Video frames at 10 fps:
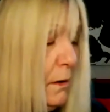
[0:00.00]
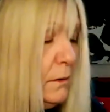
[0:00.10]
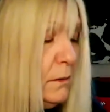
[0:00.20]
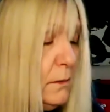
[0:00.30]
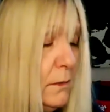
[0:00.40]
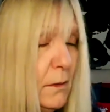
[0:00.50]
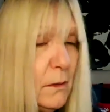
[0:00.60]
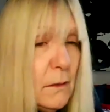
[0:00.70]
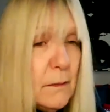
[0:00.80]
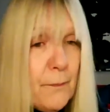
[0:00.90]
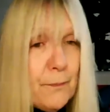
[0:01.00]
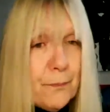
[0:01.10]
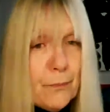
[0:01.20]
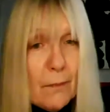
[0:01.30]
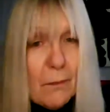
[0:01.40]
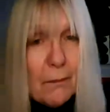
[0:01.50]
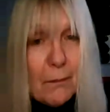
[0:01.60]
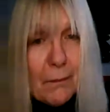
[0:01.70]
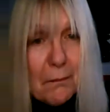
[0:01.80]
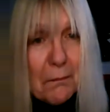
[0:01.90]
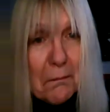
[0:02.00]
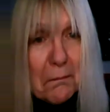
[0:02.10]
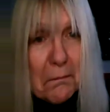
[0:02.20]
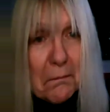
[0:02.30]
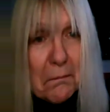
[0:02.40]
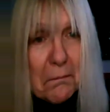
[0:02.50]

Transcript: [no speech]